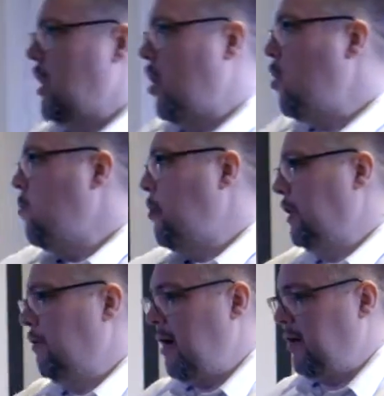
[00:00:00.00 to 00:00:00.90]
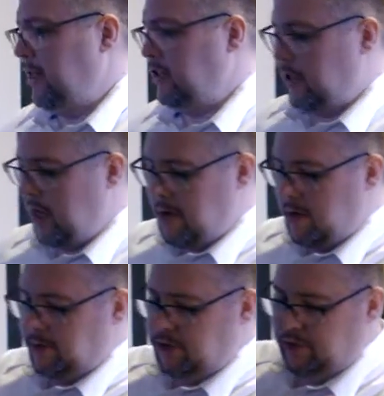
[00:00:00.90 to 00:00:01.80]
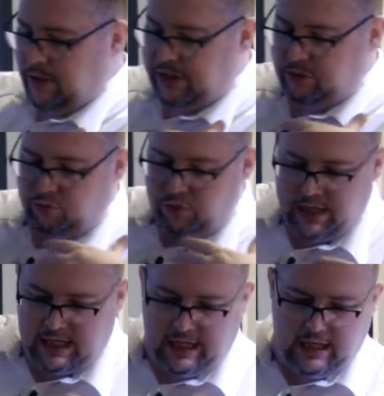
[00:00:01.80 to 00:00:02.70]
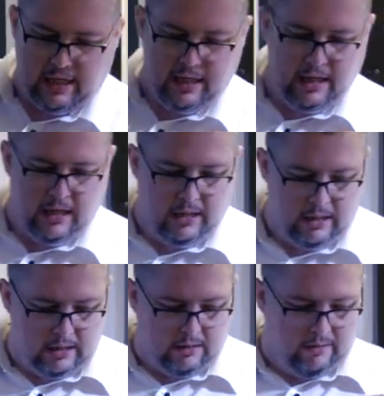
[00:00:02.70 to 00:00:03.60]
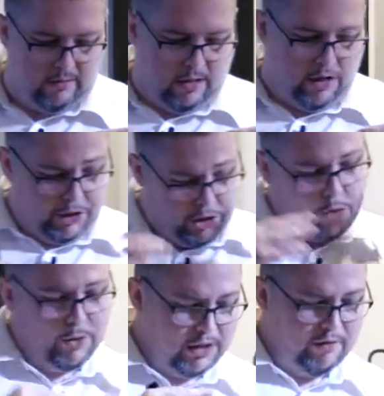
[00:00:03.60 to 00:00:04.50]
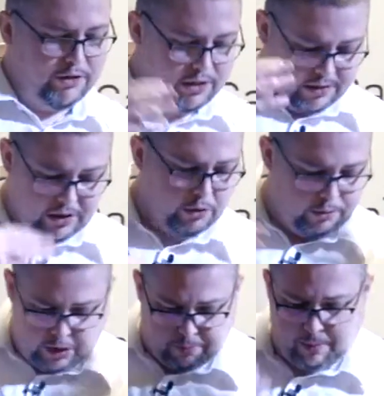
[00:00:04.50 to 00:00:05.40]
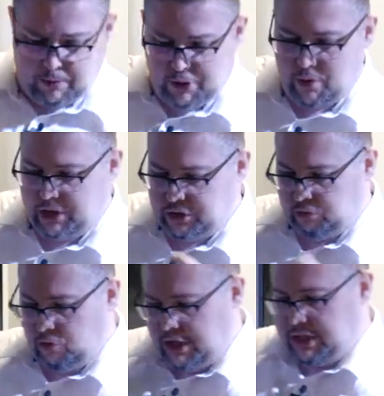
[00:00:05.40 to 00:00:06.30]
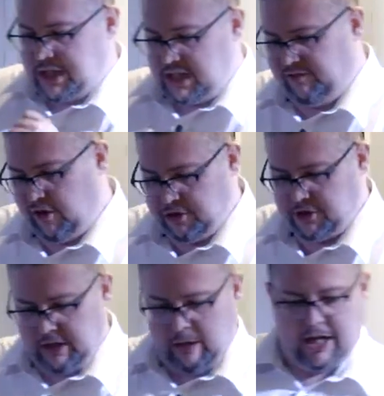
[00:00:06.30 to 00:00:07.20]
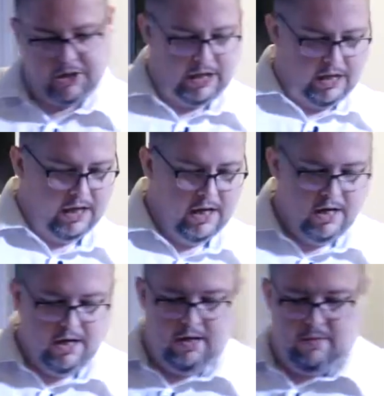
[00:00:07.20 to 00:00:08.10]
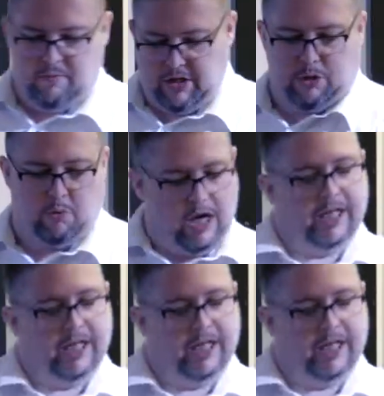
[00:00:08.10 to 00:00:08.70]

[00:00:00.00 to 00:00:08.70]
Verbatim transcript: the whole point around it is you come up and you, and it's really unintuitive to, to, to people who do it is to write your test first to say, actually, this is what I